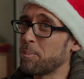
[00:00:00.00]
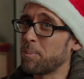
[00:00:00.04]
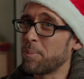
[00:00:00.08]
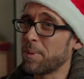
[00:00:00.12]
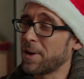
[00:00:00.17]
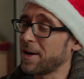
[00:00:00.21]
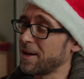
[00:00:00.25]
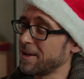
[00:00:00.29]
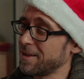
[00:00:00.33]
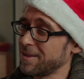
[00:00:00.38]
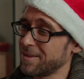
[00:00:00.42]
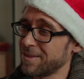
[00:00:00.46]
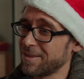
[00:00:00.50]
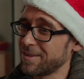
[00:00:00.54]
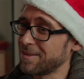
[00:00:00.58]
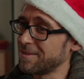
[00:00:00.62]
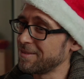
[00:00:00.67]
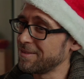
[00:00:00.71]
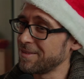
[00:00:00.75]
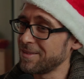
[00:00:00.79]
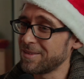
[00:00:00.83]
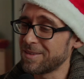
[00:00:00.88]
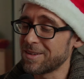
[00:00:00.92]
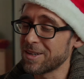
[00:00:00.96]
But
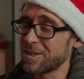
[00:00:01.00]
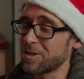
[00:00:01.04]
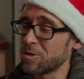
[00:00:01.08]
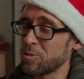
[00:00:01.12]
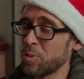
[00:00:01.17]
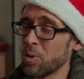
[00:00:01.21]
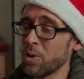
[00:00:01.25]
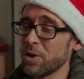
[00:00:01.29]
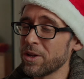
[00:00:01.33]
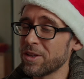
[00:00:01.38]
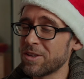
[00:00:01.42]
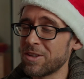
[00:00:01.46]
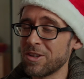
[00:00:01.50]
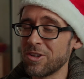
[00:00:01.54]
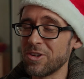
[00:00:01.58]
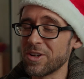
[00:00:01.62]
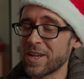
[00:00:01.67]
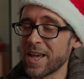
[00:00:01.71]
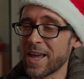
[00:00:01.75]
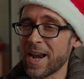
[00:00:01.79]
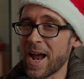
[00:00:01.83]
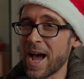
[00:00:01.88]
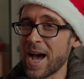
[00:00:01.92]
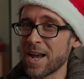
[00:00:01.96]
the quality
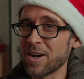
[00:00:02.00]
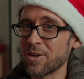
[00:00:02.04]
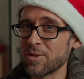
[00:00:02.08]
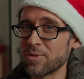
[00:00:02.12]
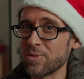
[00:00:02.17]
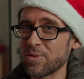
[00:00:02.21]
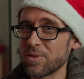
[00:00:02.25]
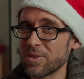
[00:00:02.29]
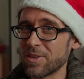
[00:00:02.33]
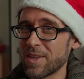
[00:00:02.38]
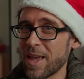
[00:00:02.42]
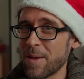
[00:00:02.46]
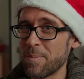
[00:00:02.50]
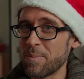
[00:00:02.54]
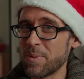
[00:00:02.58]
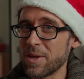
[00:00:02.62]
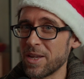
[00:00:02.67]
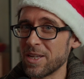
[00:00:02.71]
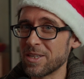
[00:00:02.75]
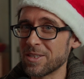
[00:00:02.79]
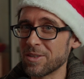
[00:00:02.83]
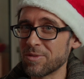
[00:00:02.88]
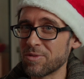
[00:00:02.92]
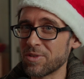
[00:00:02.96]
you get out of that
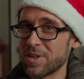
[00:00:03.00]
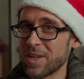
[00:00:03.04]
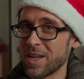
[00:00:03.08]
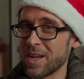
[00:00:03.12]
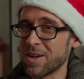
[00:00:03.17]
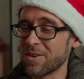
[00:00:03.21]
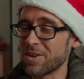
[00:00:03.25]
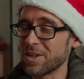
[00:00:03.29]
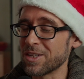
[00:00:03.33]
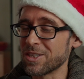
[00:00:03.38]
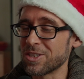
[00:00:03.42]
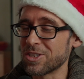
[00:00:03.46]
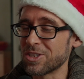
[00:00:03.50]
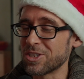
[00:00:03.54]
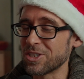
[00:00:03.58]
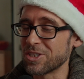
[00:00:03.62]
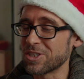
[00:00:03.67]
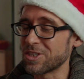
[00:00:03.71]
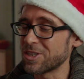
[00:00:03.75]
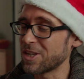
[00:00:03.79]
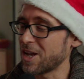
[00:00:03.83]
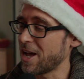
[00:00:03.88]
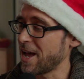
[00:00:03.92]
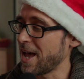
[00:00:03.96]
piece of gear is
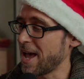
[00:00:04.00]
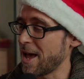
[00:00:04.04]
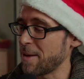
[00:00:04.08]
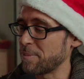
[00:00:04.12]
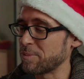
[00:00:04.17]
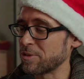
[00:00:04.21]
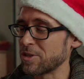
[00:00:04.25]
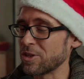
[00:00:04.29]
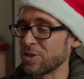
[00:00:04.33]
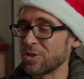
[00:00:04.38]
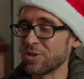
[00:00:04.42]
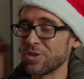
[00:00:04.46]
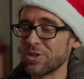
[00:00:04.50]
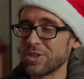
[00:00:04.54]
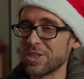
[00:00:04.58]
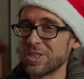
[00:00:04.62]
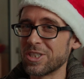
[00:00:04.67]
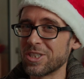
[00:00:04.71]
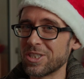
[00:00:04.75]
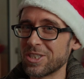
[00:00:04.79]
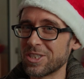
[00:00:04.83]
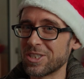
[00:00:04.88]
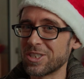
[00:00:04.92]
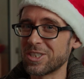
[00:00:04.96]
just
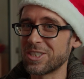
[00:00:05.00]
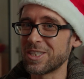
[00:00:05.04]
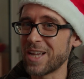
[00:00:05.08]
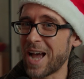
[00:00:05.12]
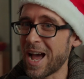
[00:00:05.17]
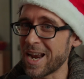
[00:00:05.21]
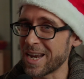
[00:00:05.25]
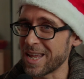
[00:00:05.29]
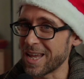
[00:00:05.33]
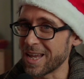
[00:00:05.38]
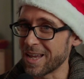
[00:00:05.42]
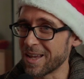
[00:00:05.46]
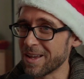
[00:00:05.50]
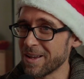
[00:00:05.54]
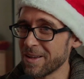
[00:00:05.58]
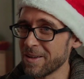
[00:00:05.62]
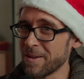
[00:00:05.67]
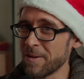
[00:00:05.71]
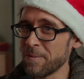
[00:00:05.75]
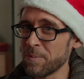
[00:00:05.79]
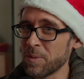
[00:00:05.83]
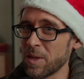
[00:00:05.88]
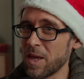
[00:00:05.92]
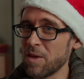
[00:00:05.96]
absolutely stunning.
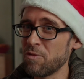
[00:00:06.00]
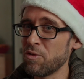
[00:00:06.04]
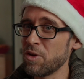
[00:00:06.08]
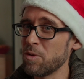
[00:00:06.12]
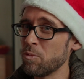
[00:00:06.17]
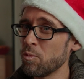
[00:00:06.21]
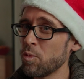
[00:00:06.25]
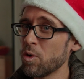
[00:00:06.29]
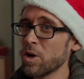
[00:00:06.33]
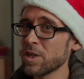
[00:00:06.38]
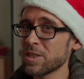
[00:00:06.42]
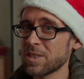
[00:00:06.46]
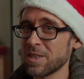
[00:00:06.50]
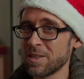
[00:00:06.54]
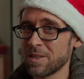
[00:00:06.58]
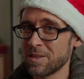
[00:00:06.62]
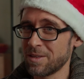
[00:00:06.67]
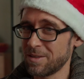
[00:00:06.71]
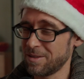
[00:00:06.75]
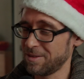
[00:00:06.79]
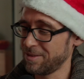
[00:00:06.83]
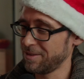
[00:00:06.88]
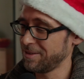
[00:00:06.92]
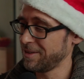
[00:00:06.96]
Yeah. If it
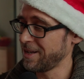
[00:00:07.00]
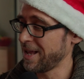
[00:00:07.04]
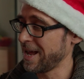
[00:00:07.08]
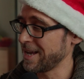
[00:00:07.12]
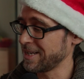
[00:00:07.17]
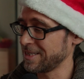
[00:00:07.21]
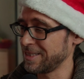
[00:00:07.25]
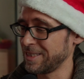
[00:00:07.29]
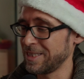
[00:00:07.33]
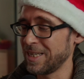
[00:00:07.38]
wasn't like